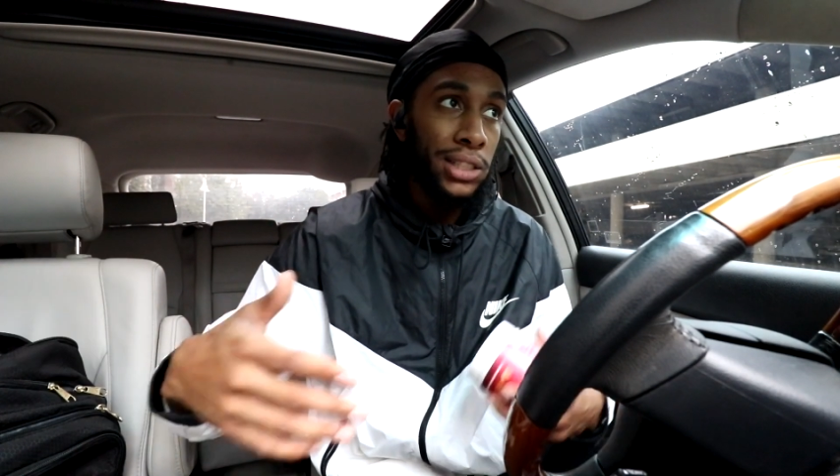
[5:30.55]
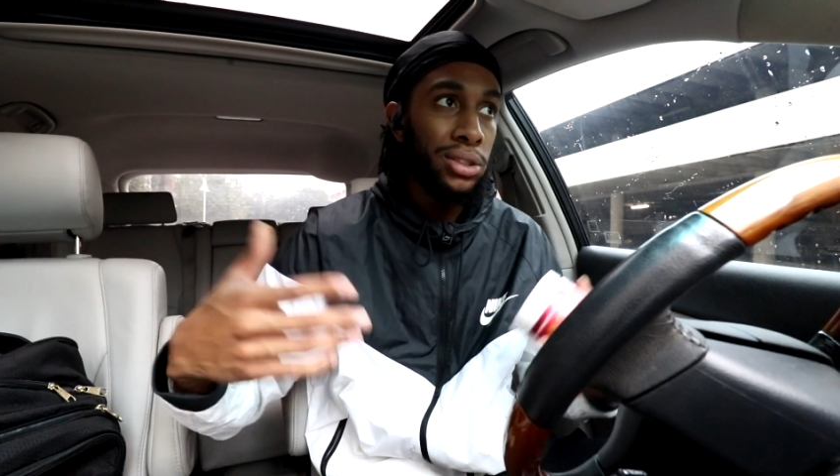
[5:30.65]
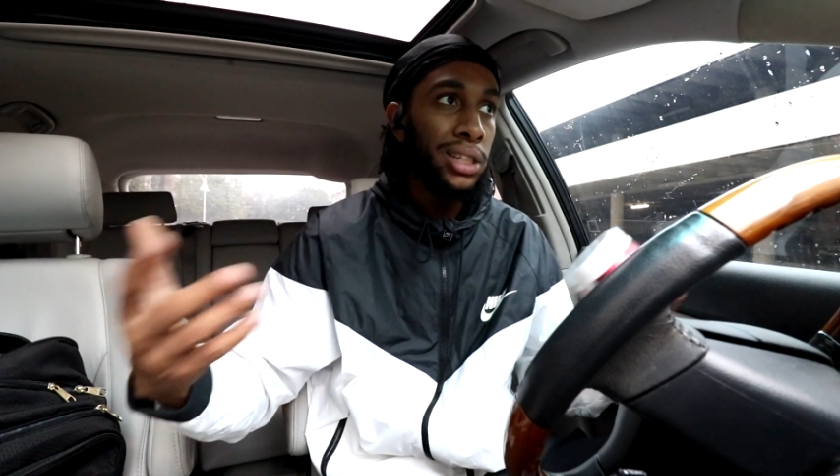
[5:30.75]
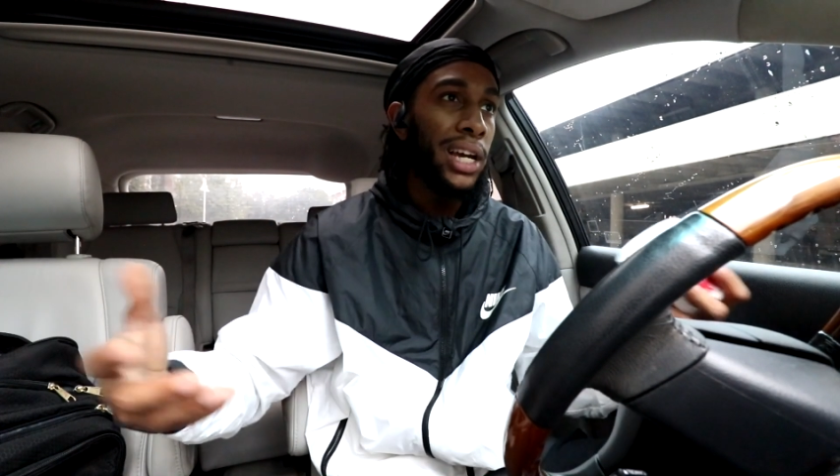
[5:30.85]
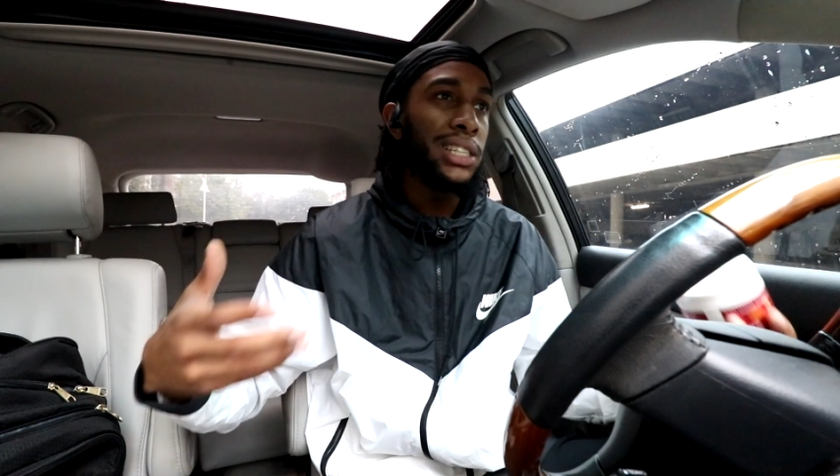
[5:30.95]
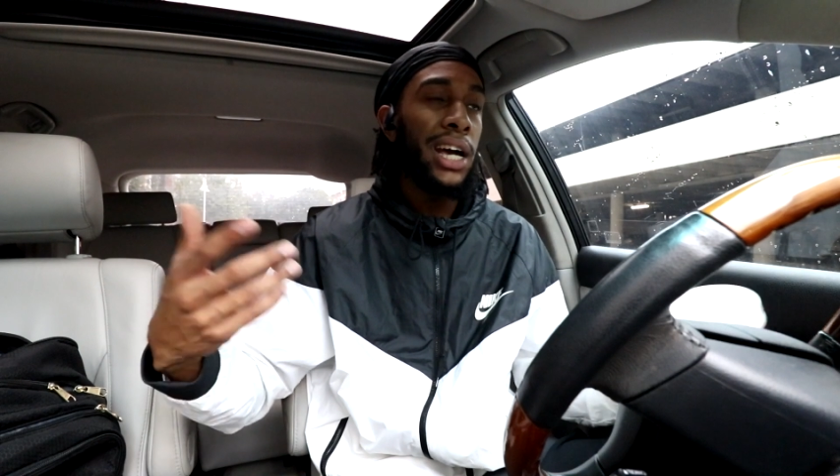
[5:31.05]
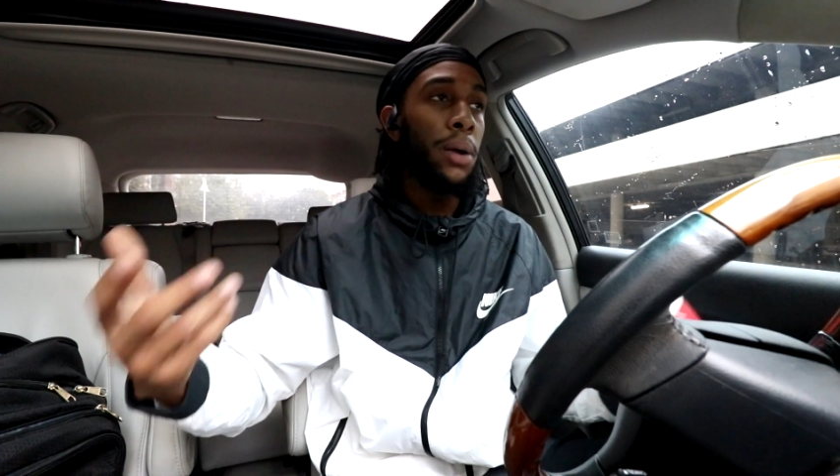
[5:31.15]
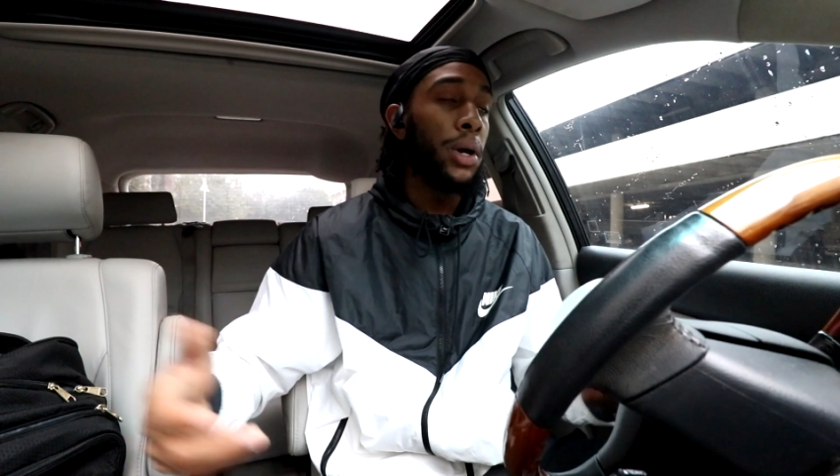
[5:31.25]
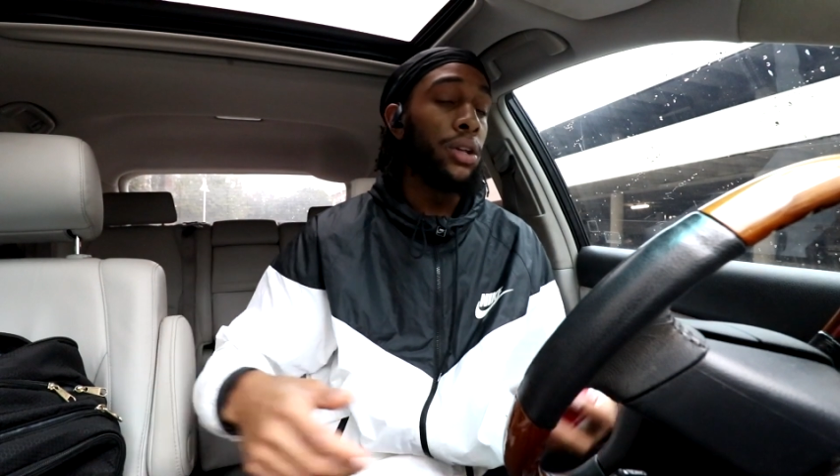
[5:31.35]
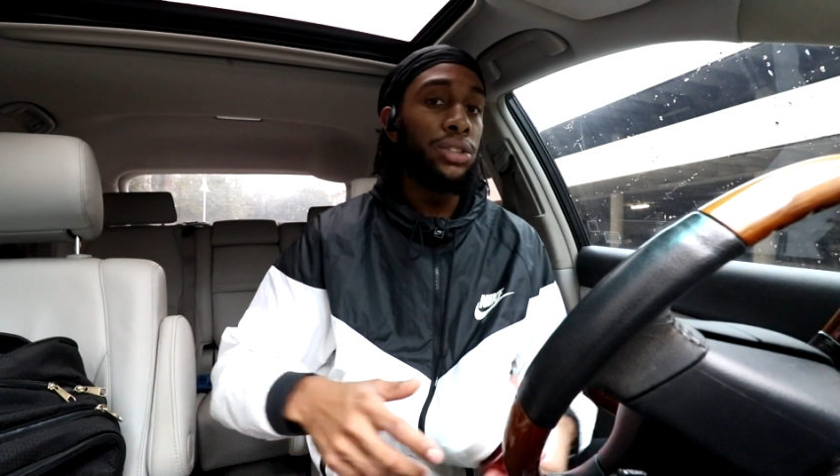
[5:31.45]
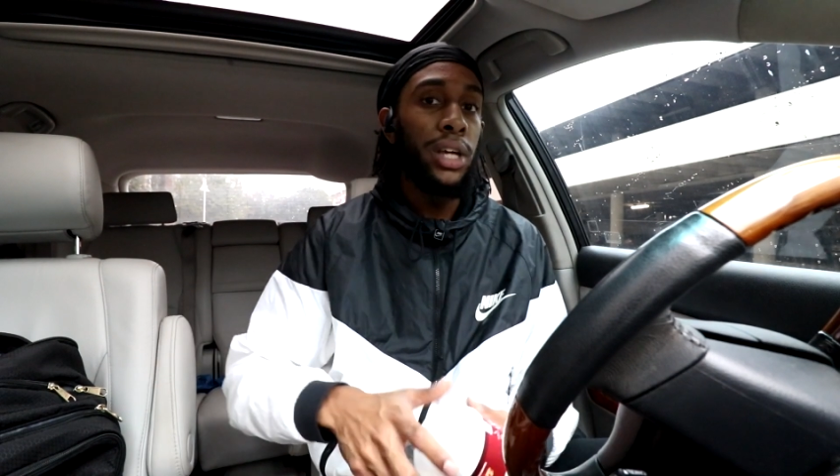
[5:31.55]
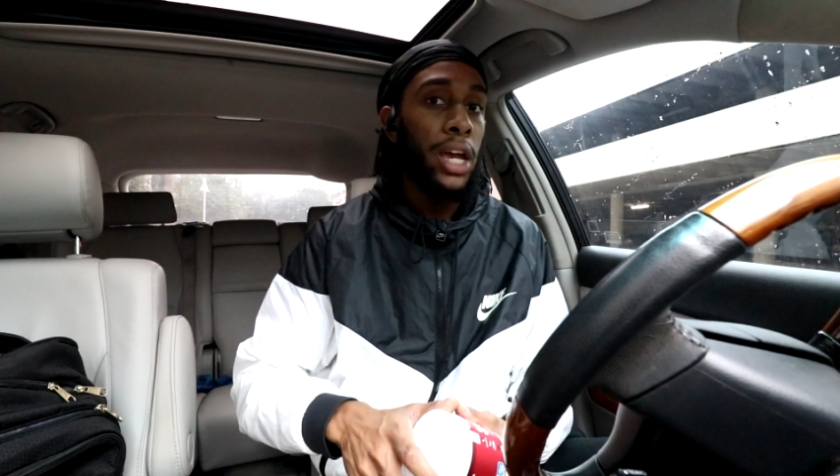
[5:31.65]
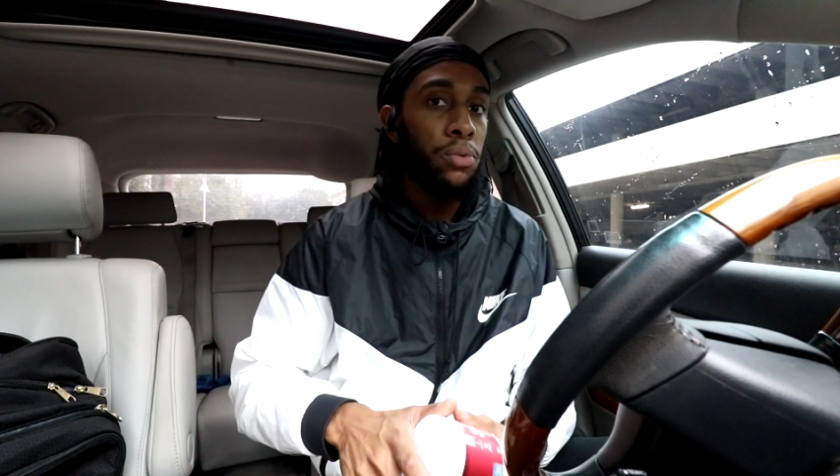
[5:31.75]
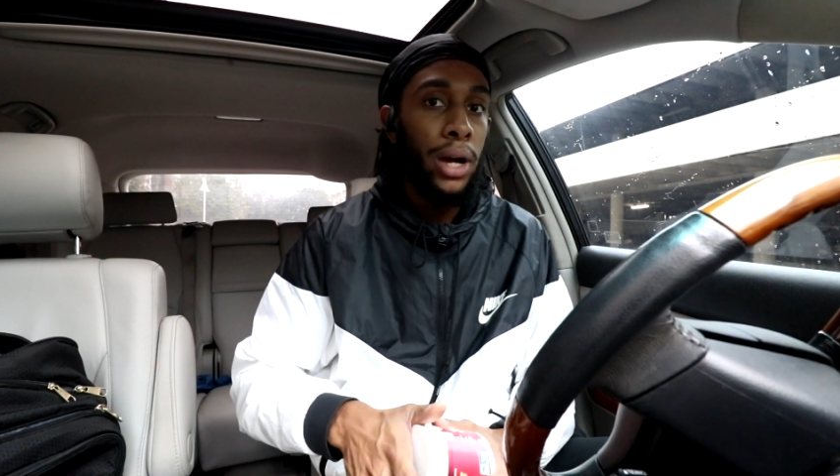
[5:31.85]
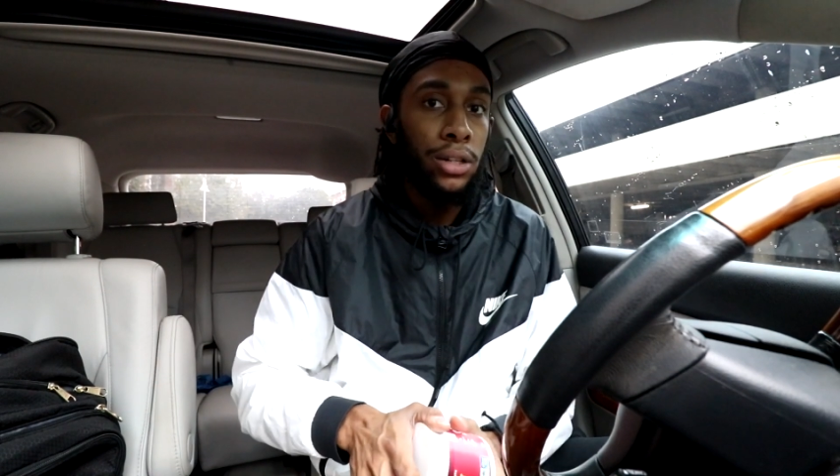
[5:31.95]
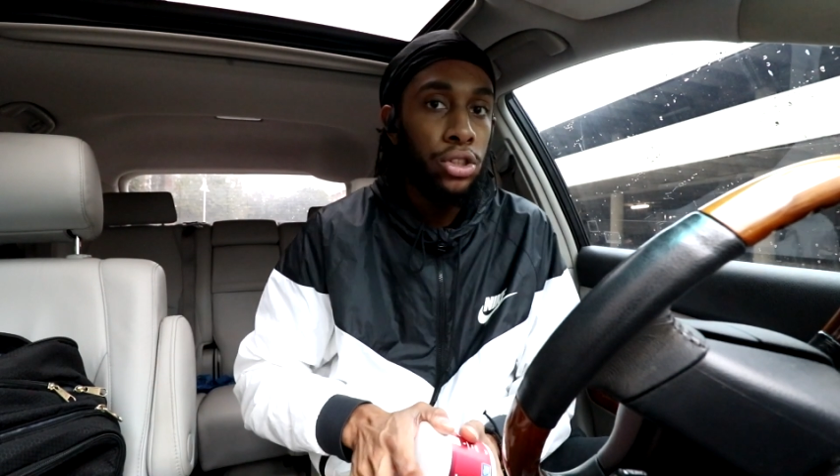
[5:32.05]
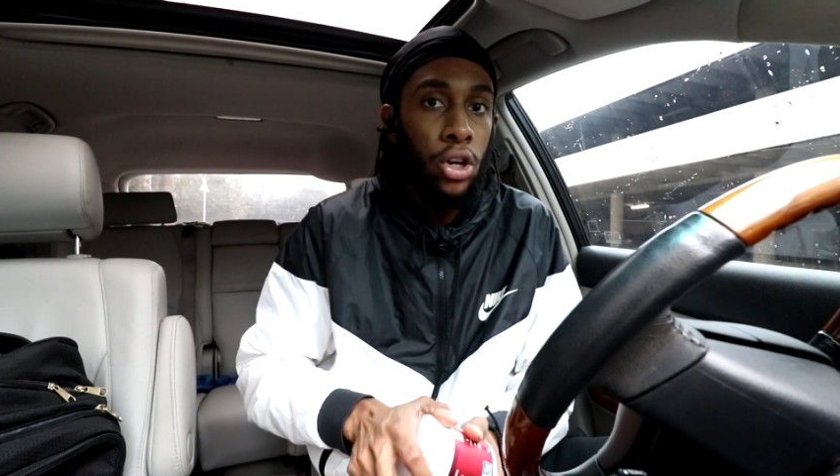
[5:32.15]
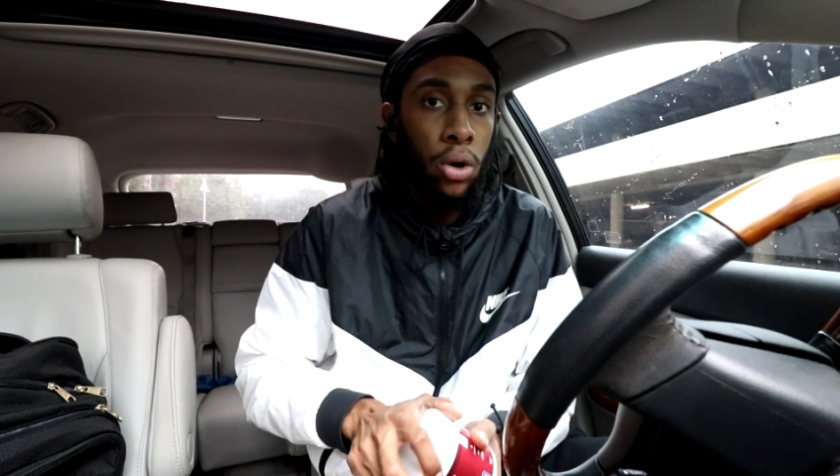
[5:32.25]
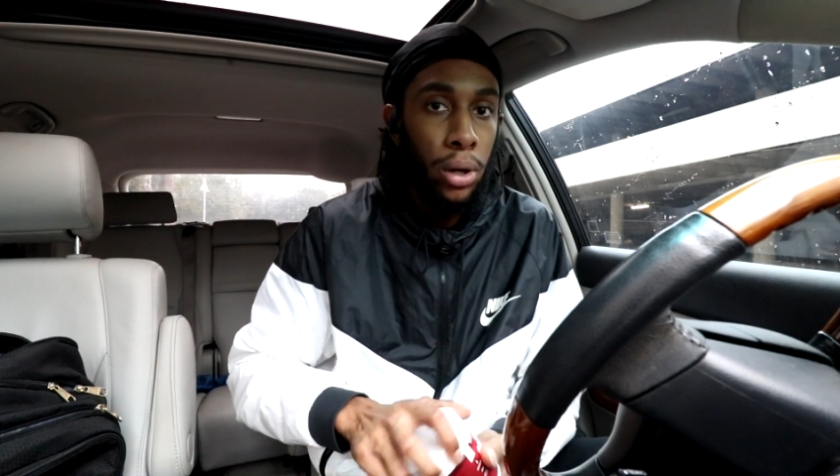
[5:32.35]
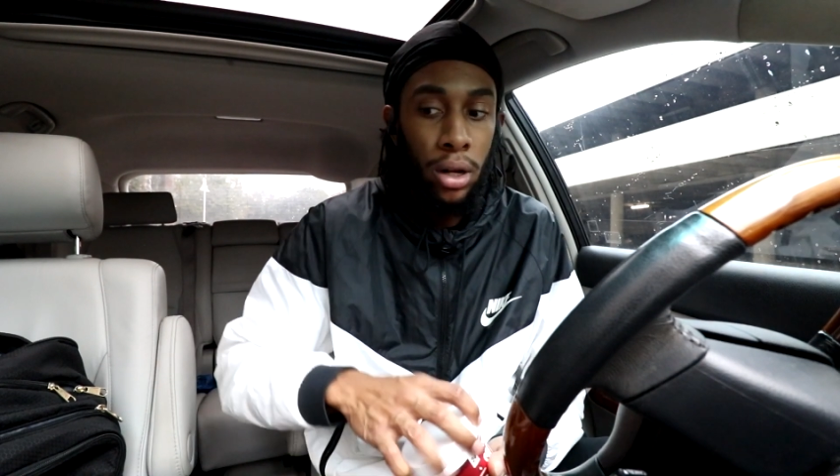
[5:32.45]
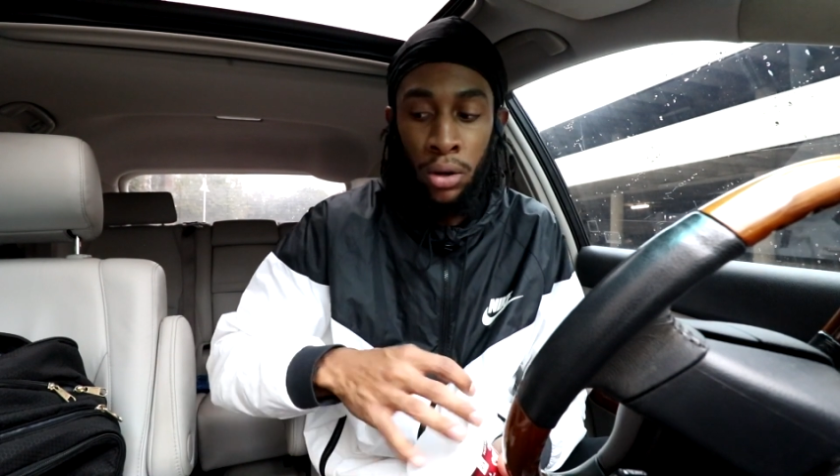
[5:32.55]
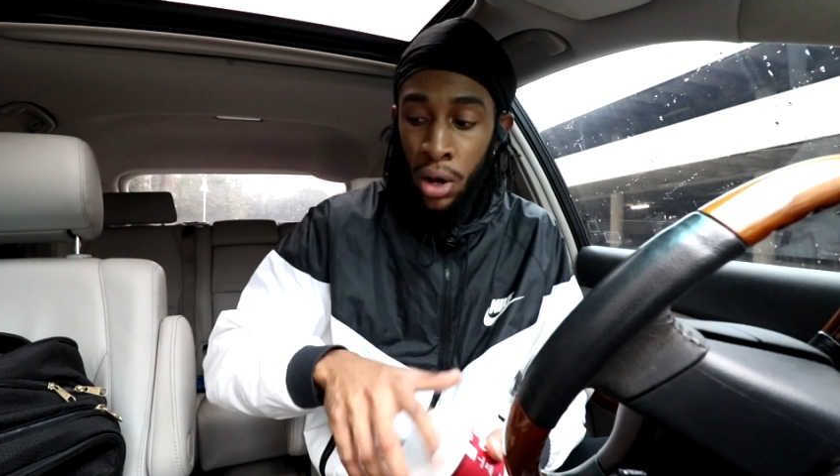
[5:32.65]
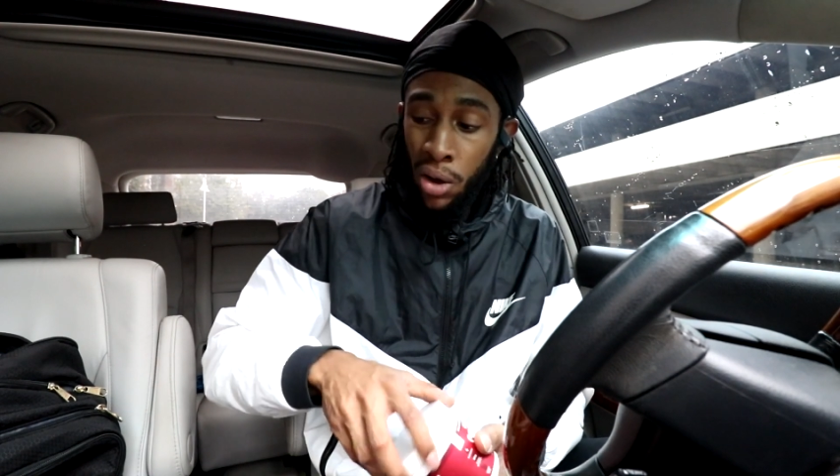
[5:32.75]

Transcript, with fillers: So today's kind of one of those days where I just go in and